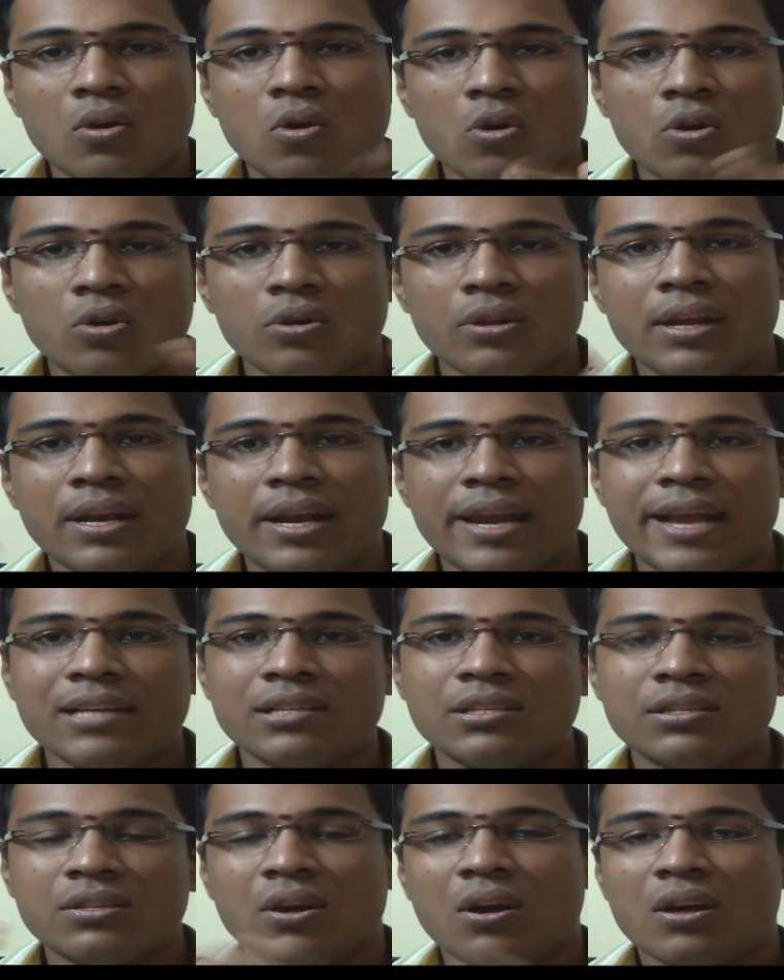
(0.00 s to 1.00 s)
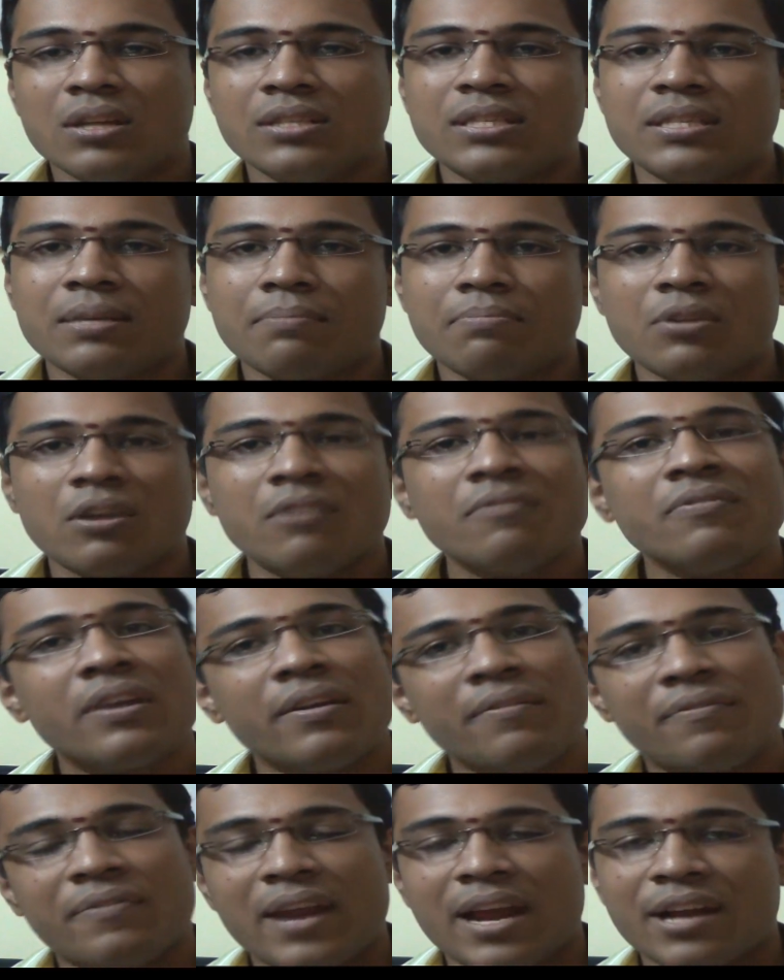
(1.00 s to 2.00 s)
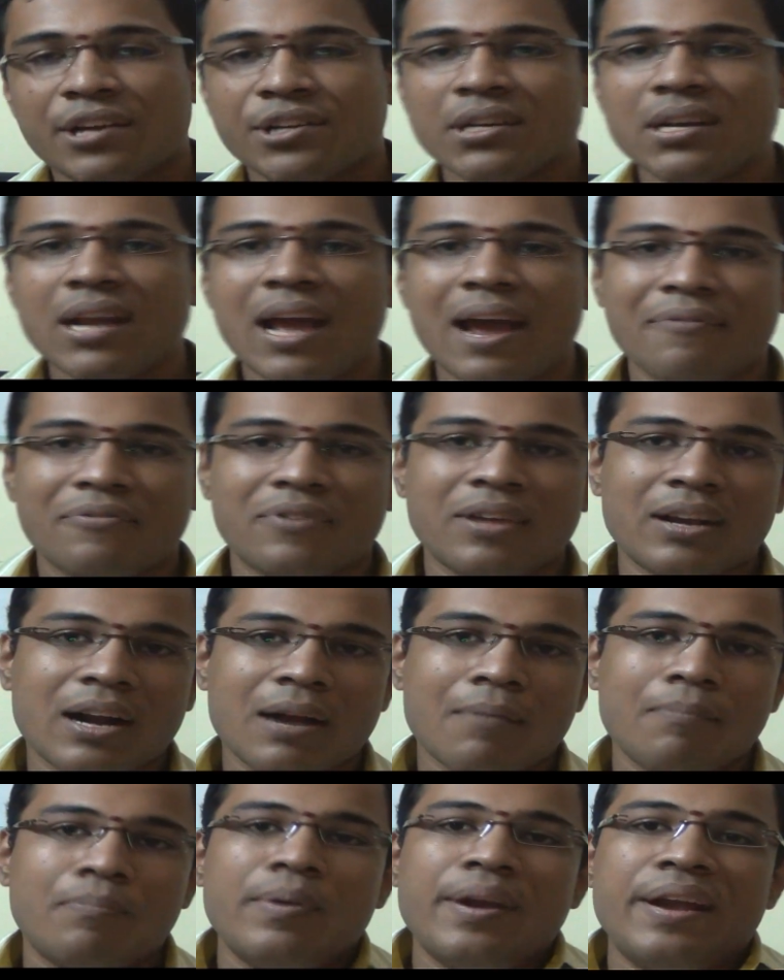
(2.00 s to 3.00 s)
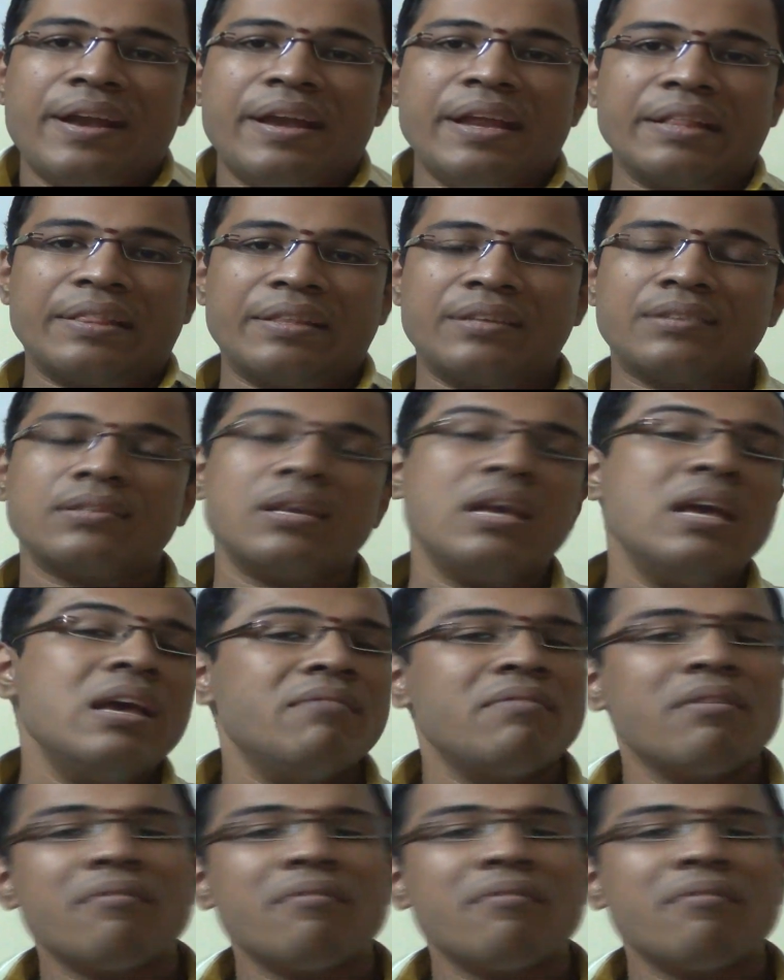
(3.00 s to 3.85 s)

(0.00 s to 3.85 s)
go to the next concept of refraction after completing this.